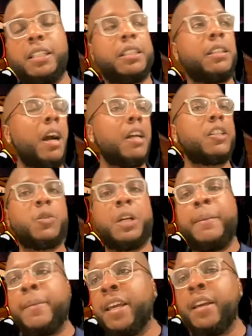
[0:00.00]
start
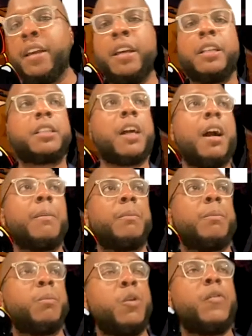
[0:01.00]
dreaming, start
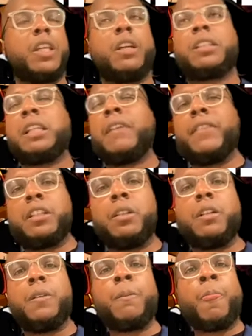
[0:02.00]
moving yourself
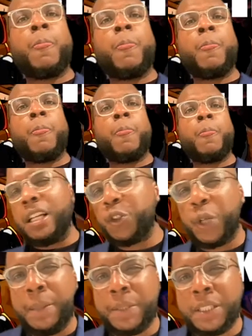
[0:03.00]
into crafting a
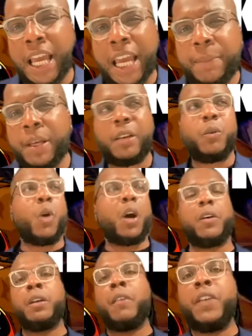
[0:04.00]
dream statement. Work
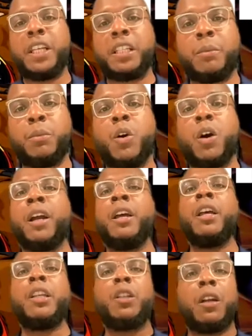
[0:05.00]
on your vision board.
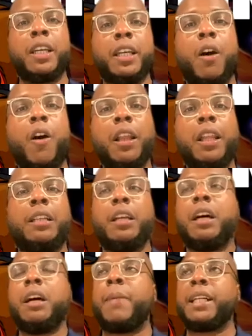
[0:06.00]
You're going to get all that
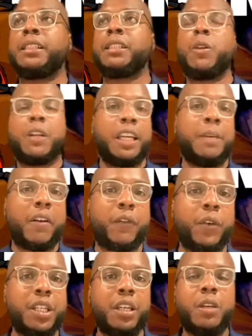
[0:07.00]
done by just going to get my
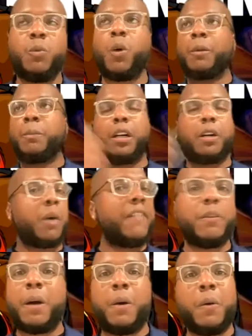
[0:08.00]
free e-workbook right
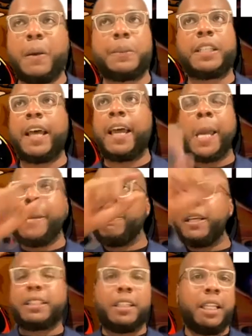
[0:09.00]
from my website.
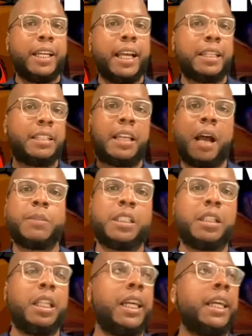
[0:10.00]
It's a link at the top.
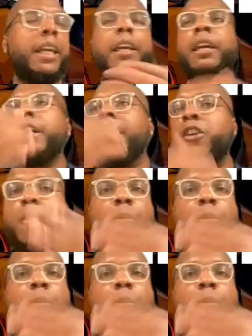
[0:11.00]
Just click it, and you'll